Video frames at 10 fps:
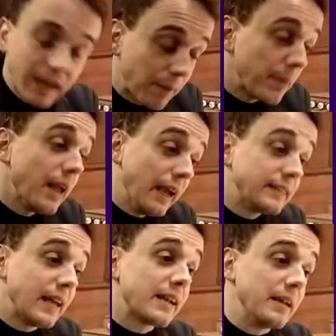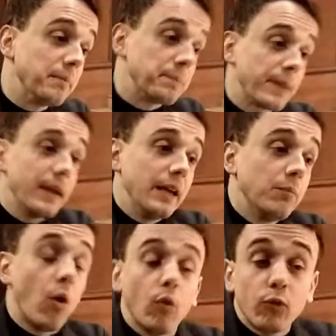Yeah, exactly.
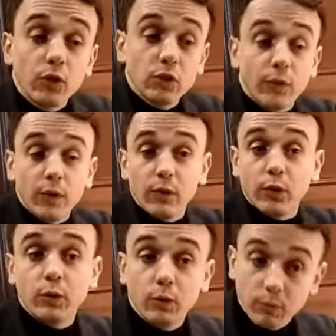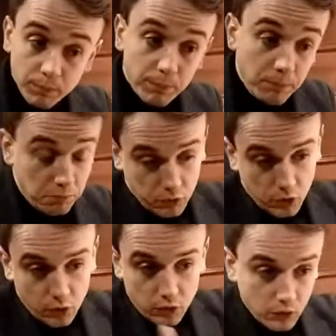Well, first of all, the
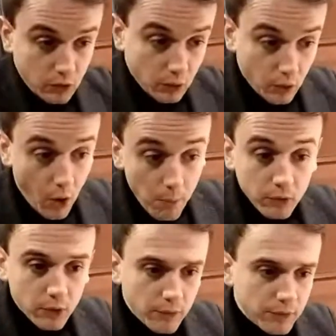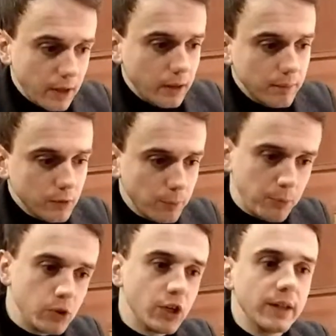amount of the
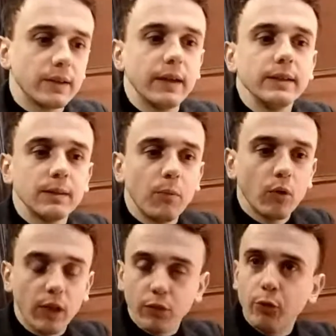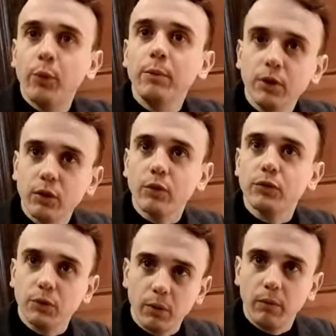budget is more than 3 million
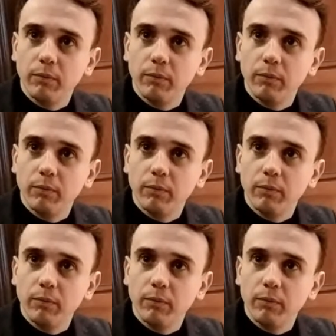euros.